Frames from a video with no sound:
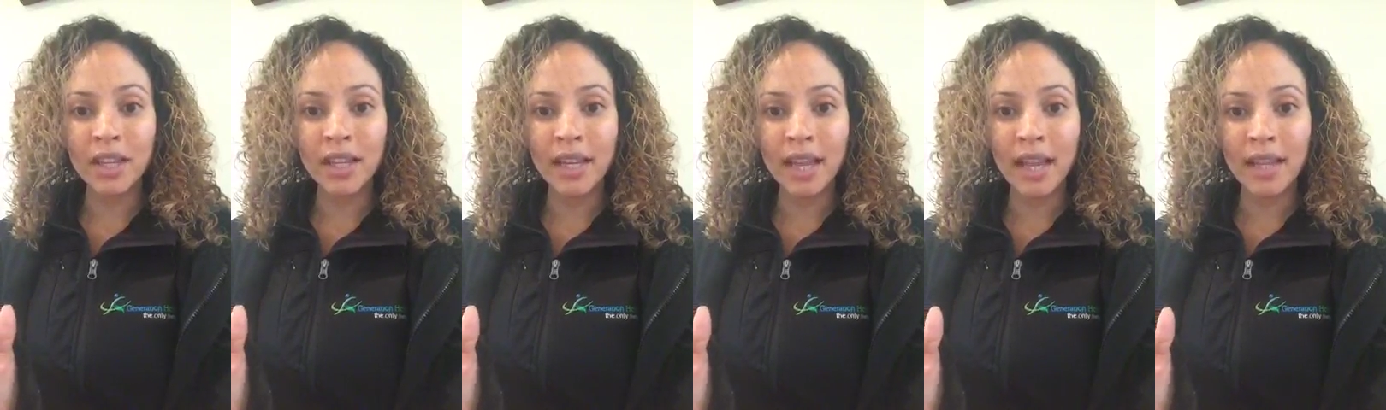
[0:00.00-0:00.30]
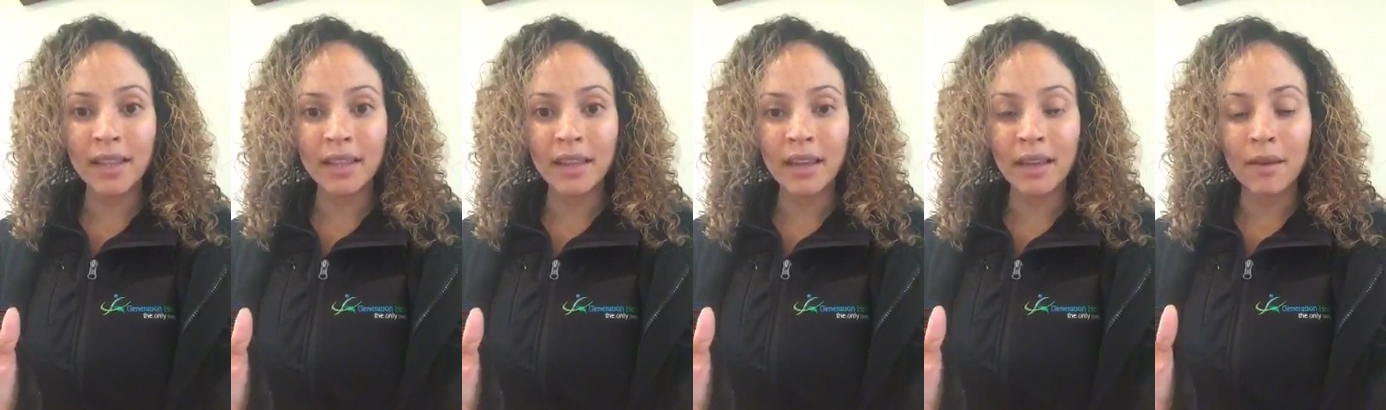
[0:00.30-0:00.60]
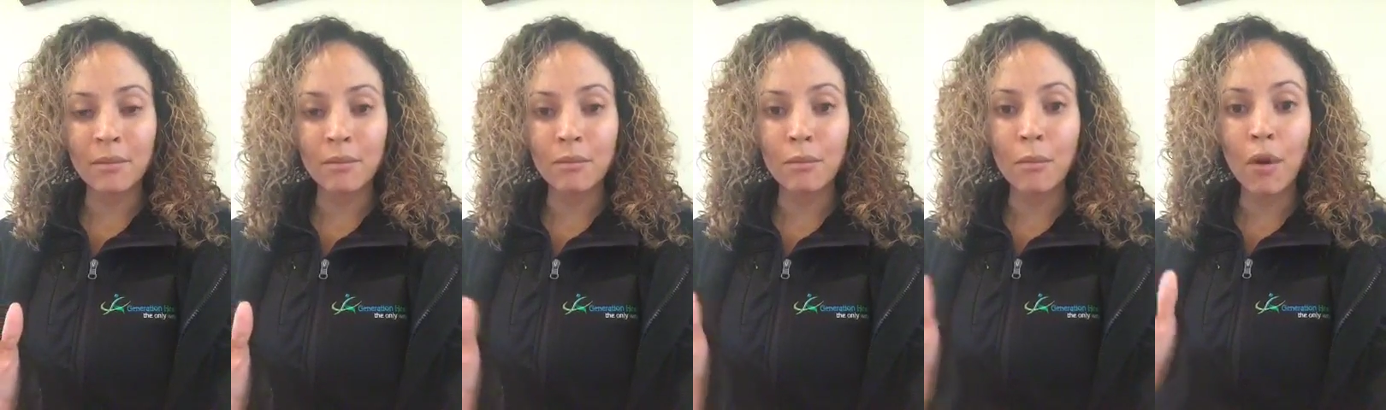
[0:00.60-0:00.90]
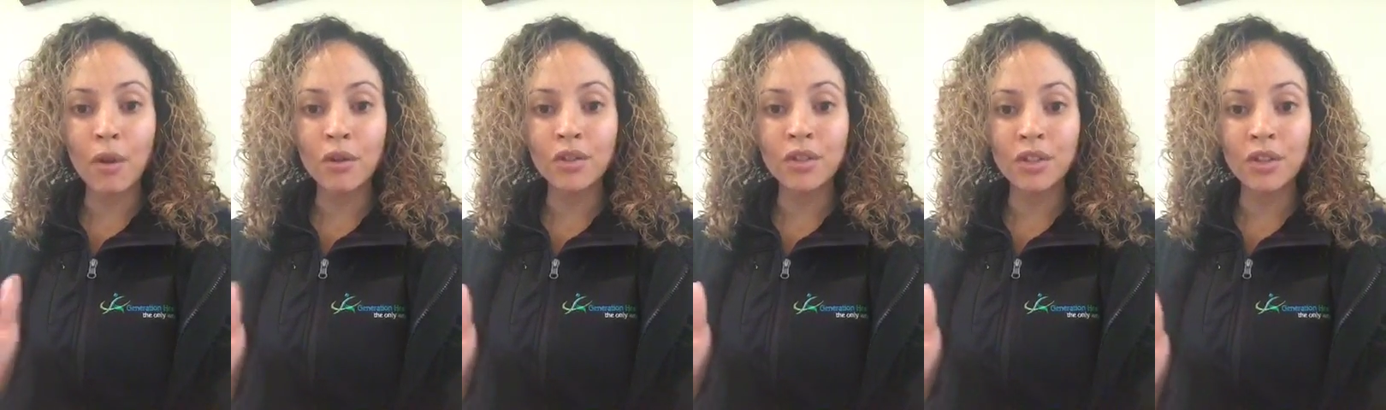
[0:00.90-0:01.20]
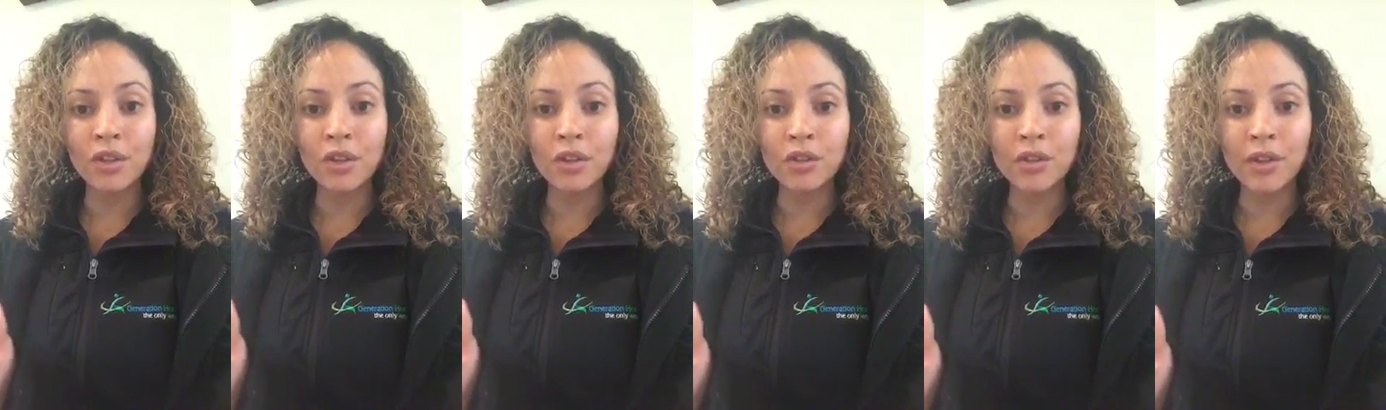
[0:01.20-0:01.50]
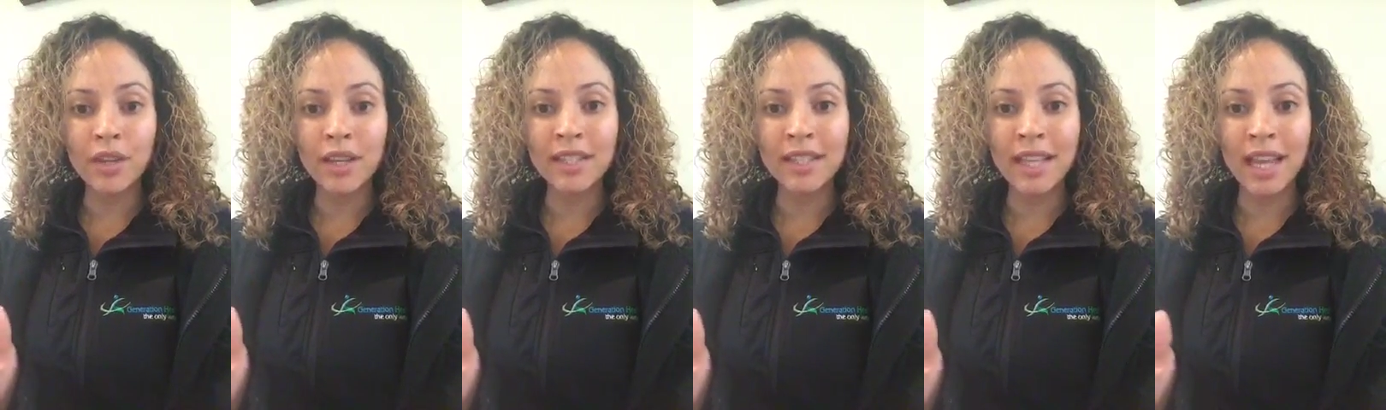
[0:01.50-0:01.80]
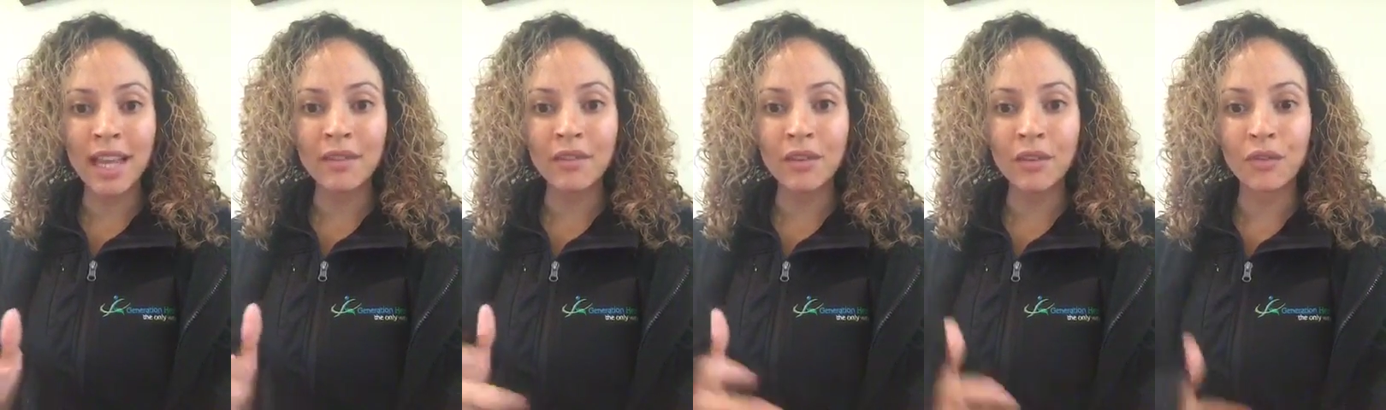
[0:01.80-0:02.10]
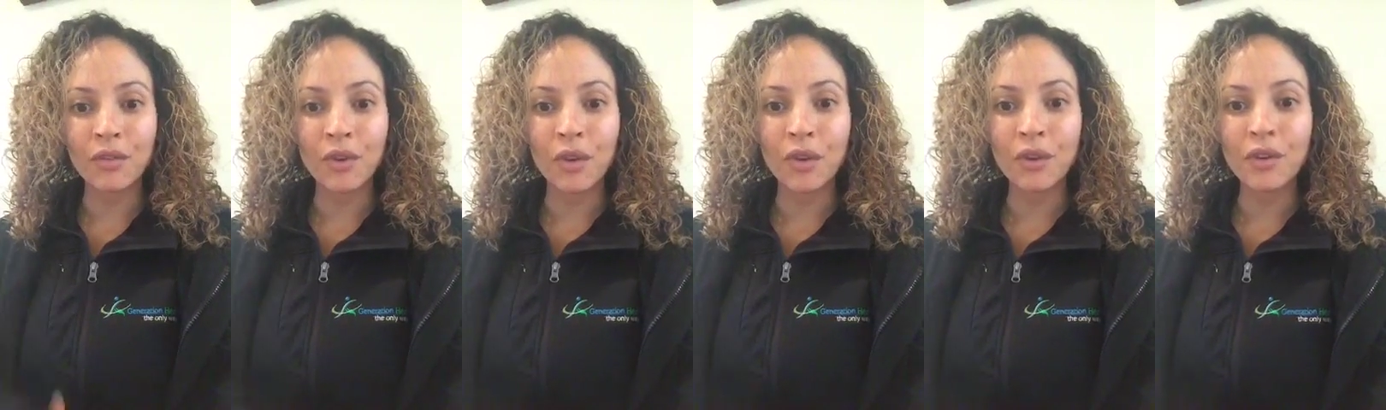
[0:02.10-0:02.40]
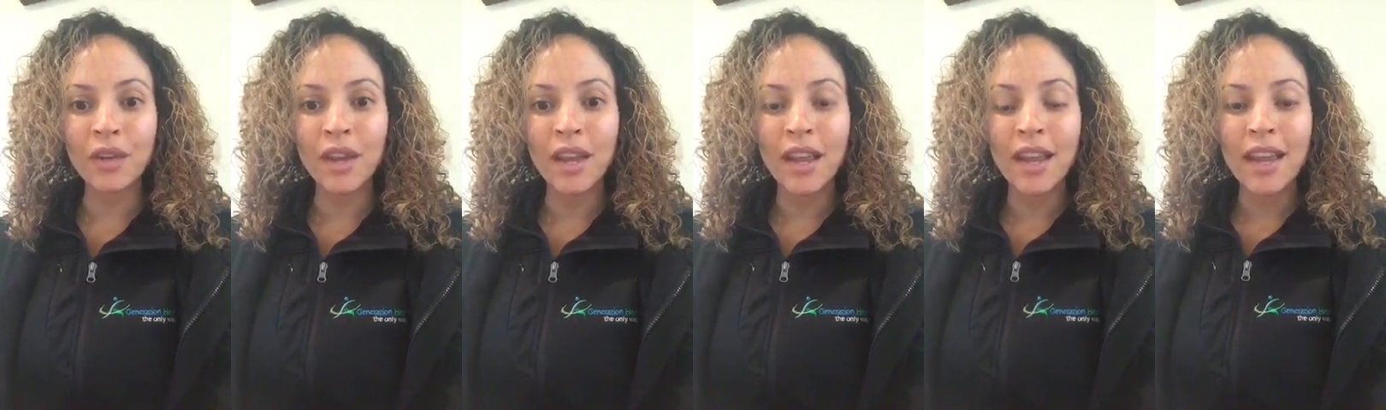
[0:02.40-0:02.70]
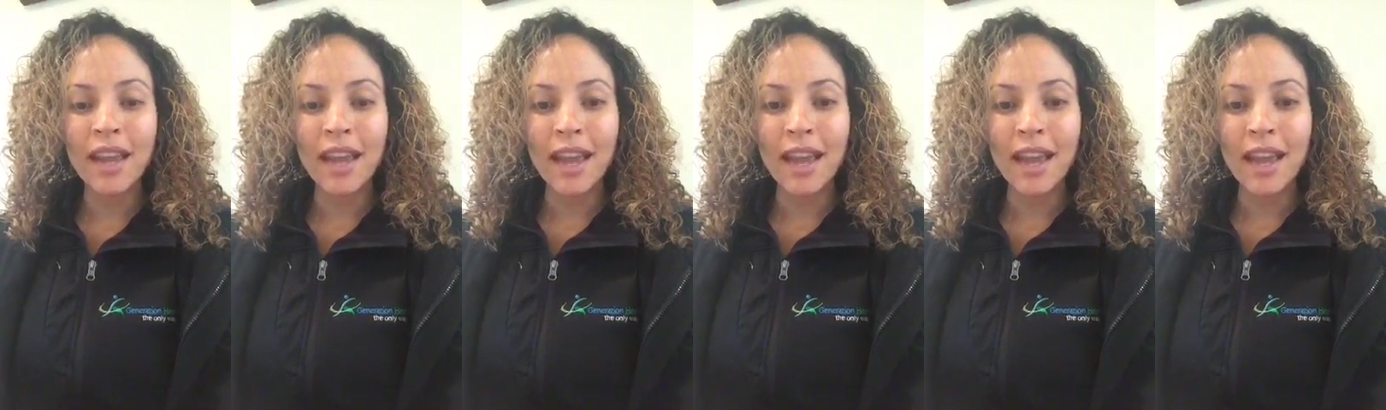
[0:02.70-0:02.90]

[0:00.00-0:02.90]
can get the most nutrients out of your food.